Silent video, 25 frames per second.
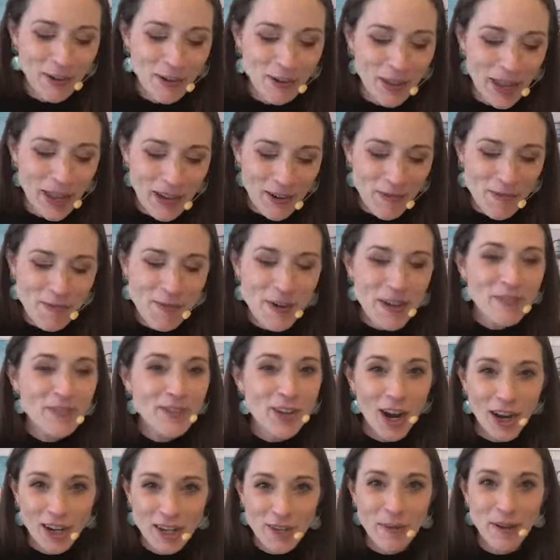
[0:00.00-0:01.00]
like we've
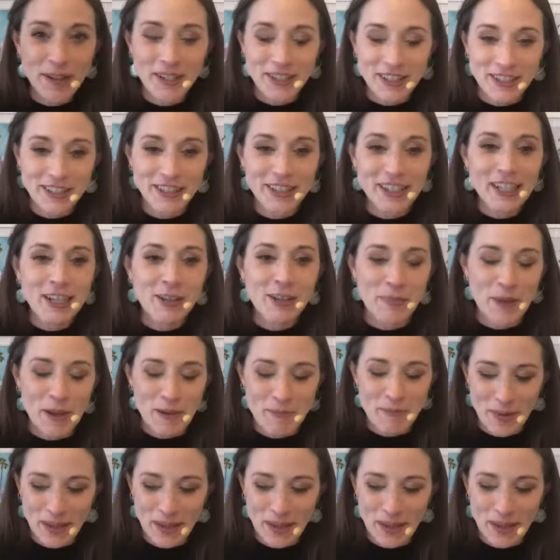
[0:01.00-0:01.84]
talked about it a little bit,